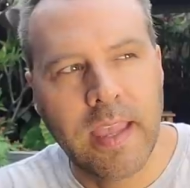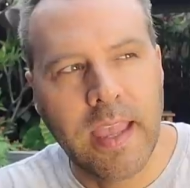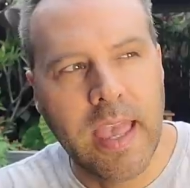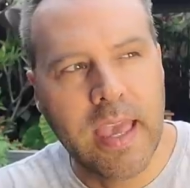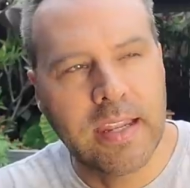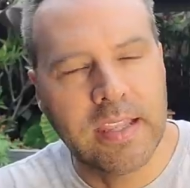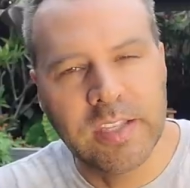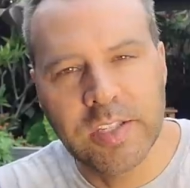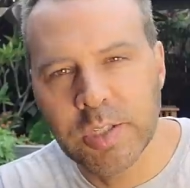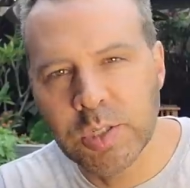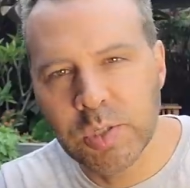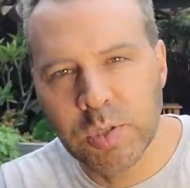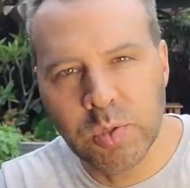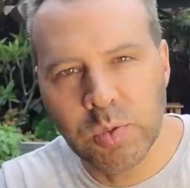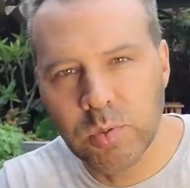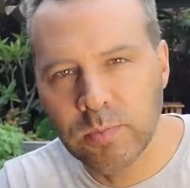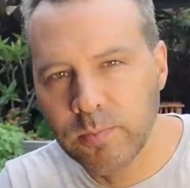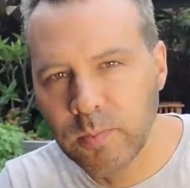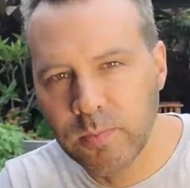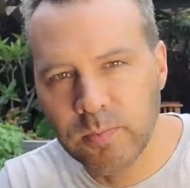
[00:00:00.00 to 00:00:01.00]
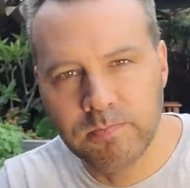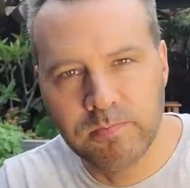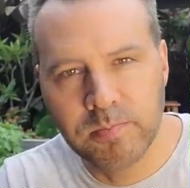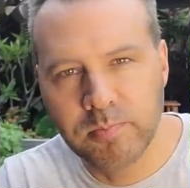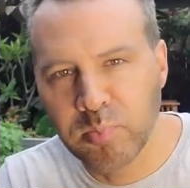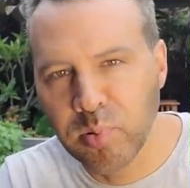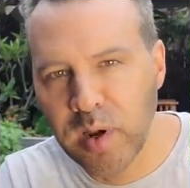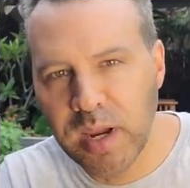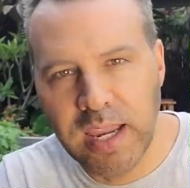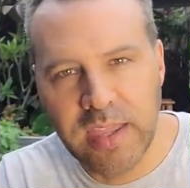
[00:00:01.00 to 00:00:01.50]
And he
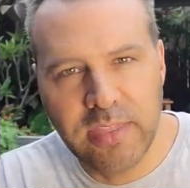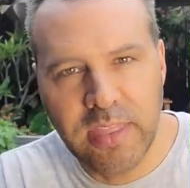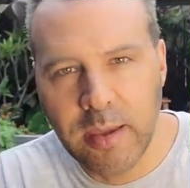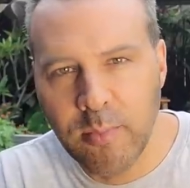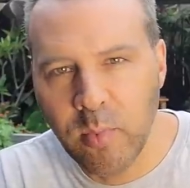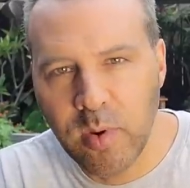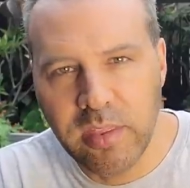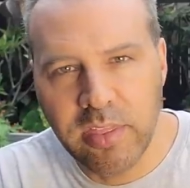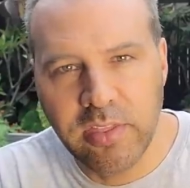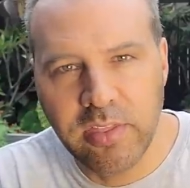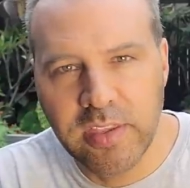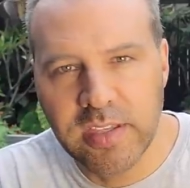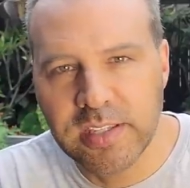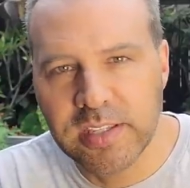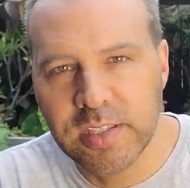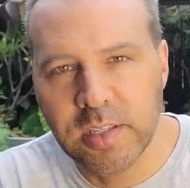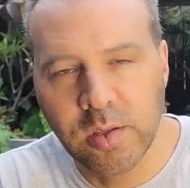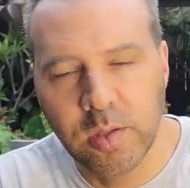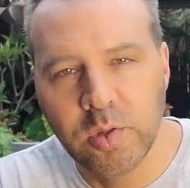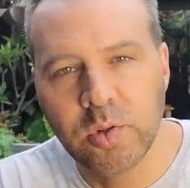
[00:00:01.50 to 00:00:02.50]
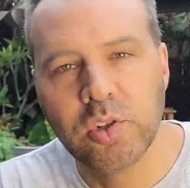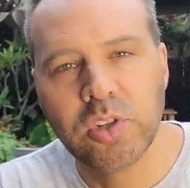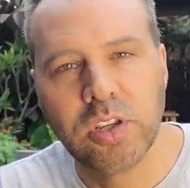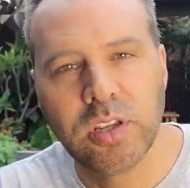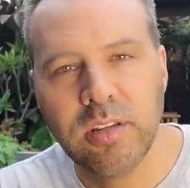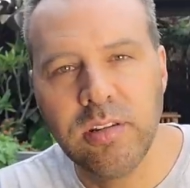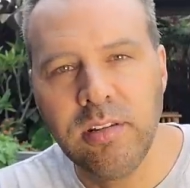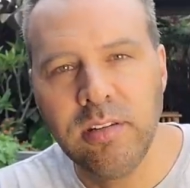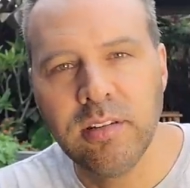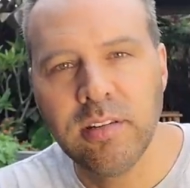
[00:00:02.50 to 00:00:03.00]
sprayed them with this
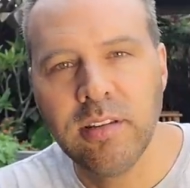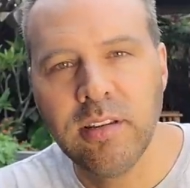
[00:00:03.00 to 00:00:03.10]
solution,